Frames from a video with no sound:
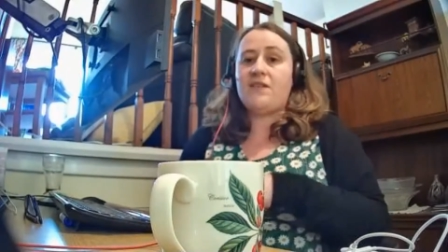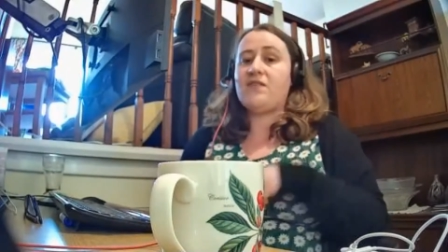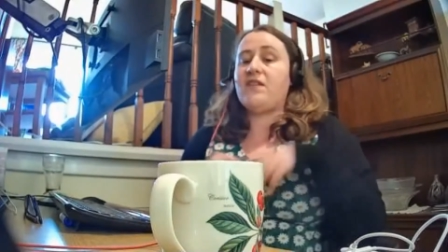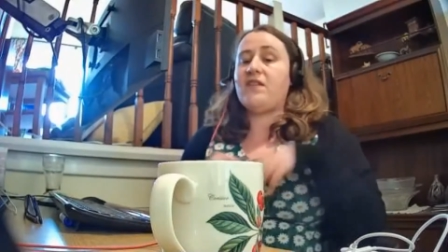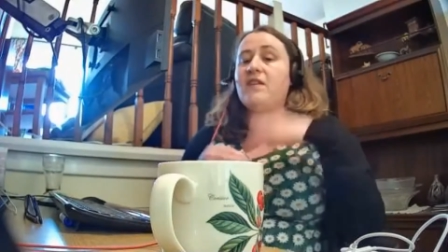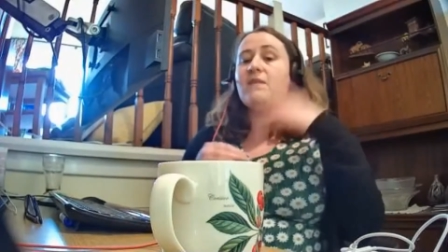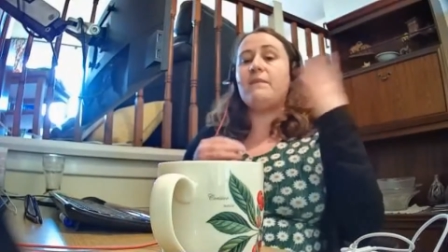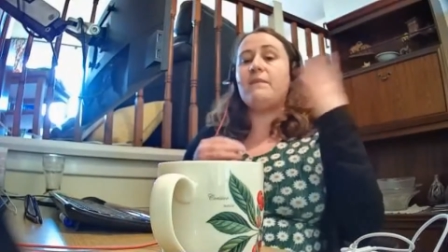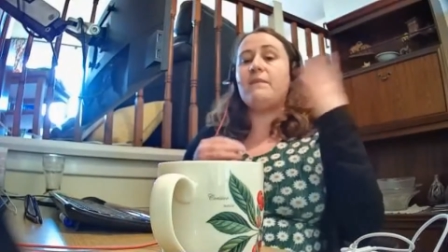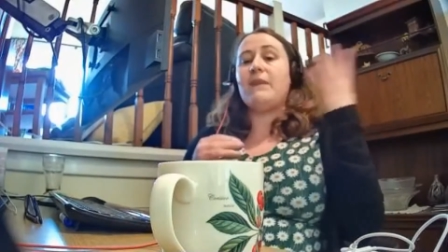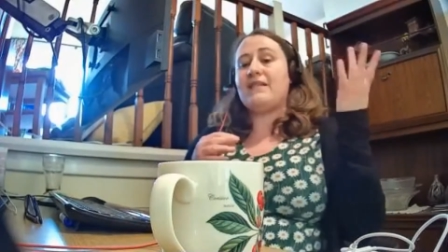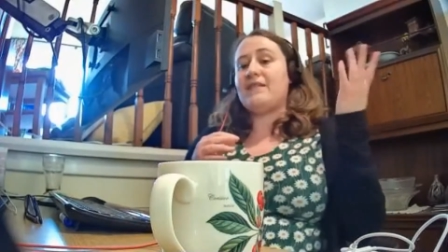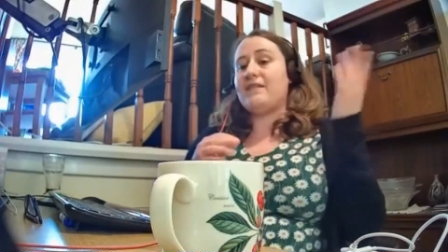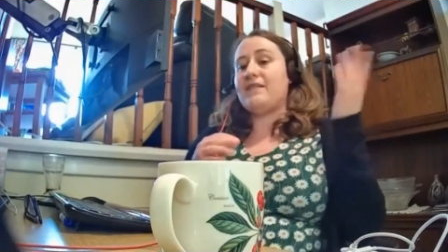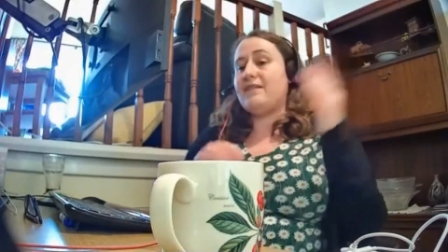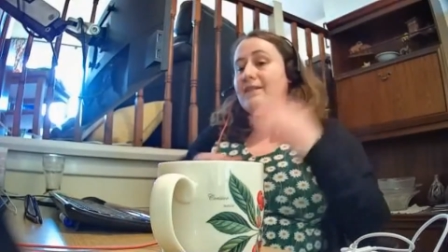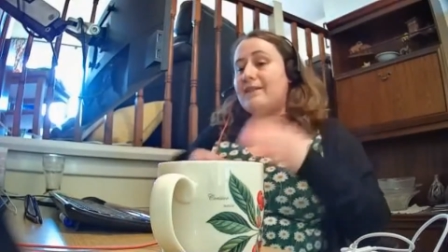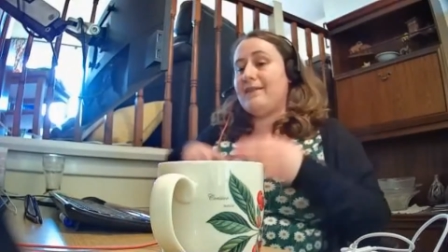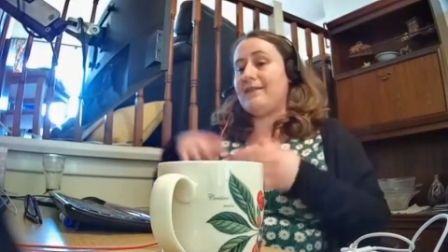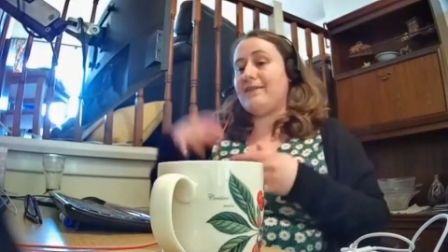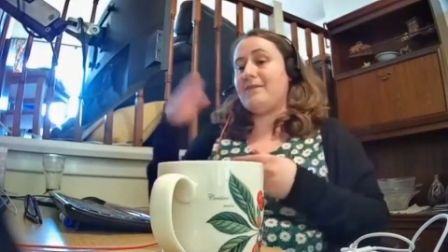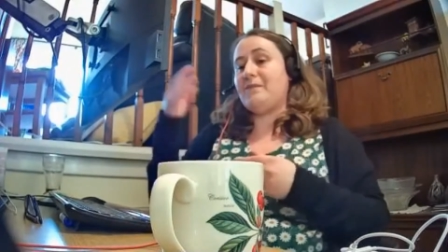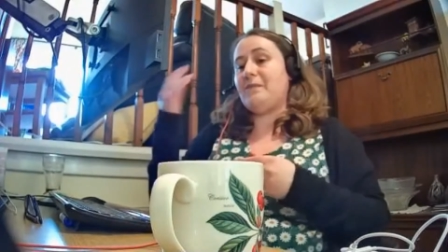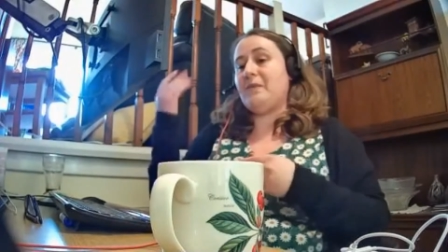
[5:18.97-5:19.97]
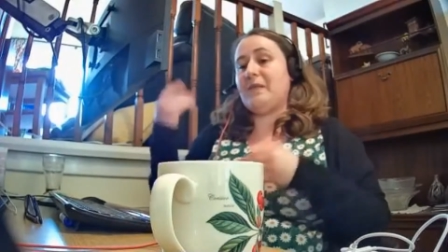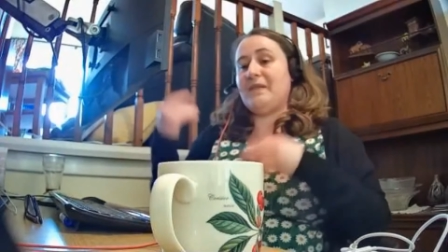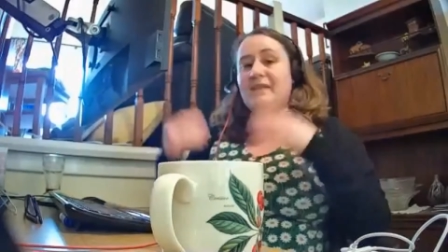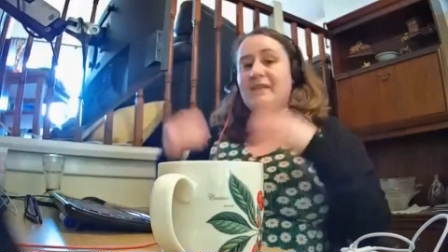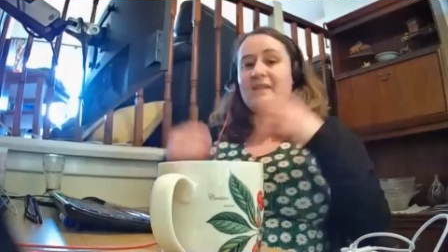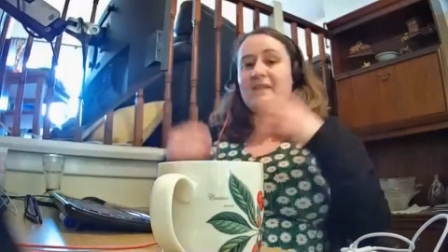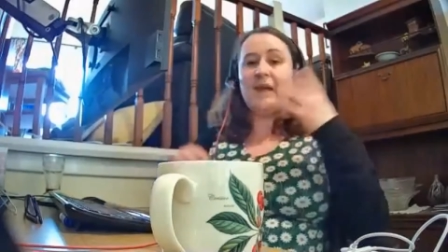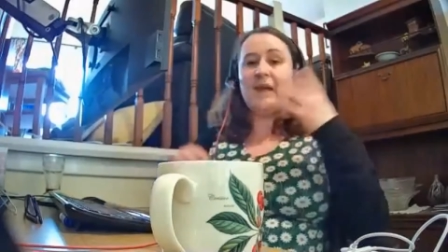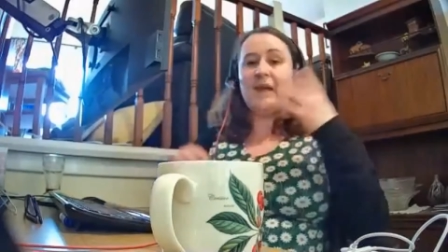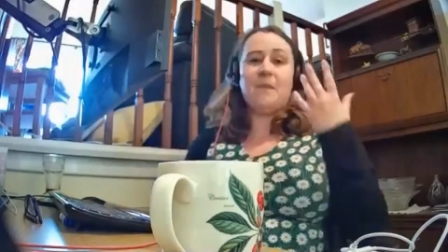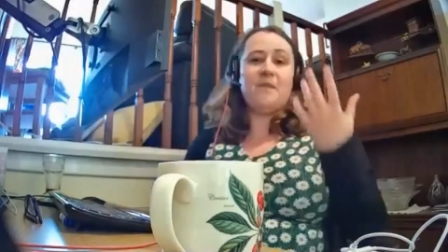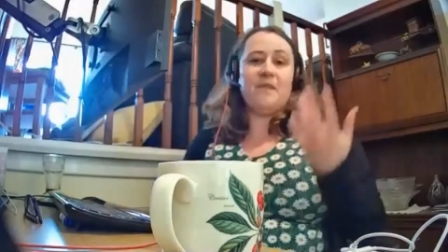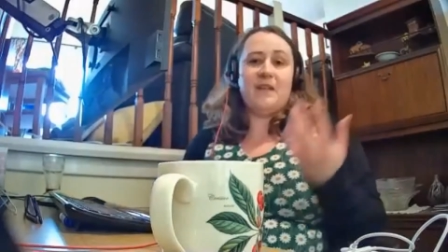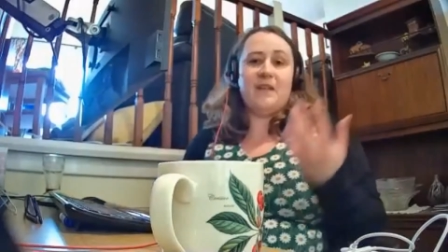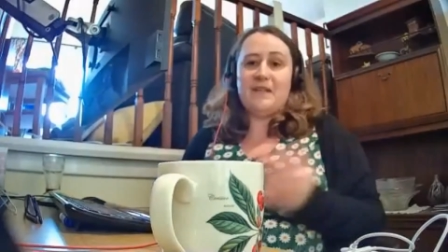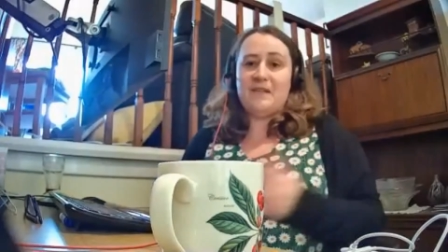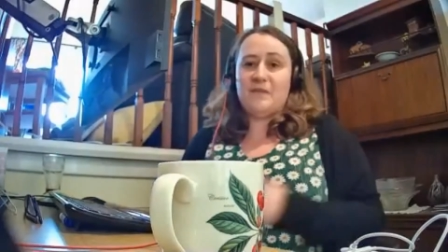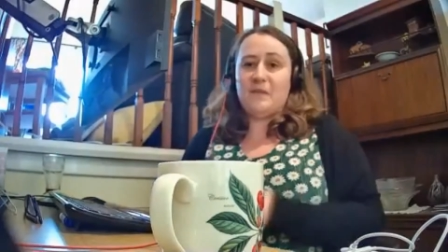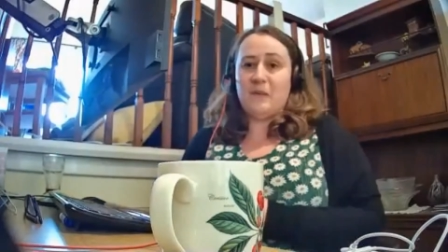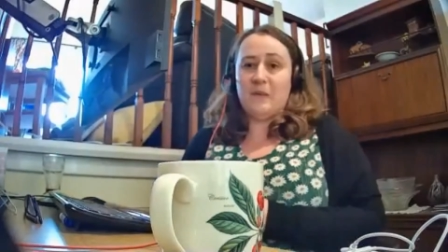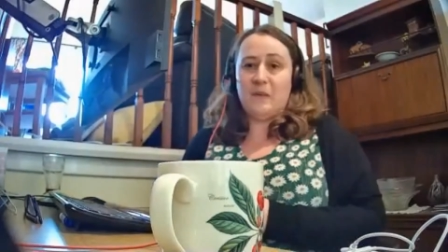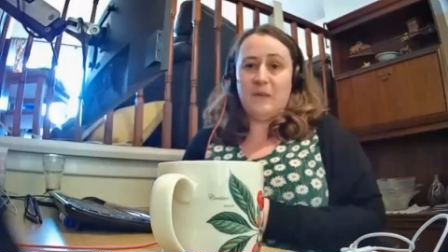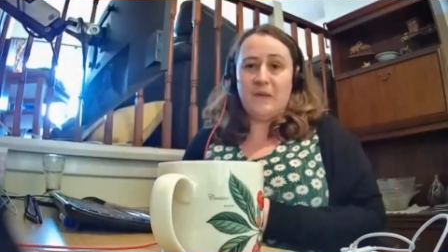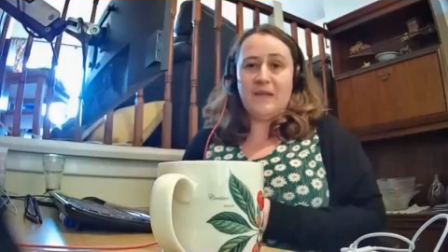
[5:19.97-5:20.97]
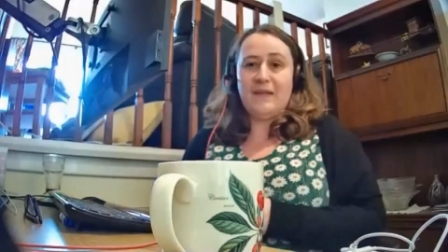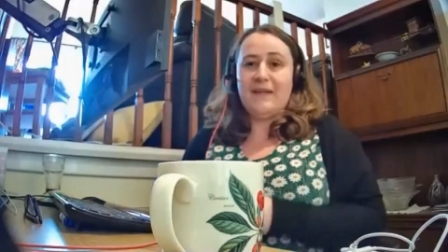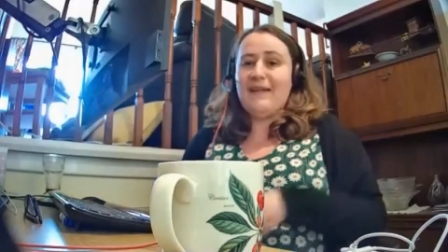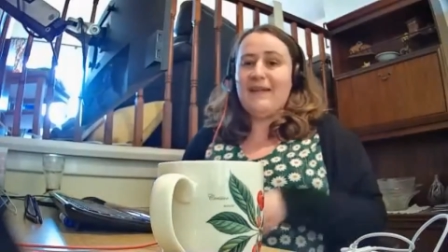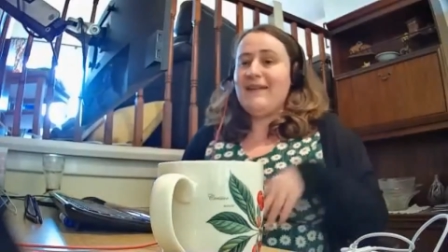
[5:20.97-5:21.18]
So your messages, WhatsApp, Facebook,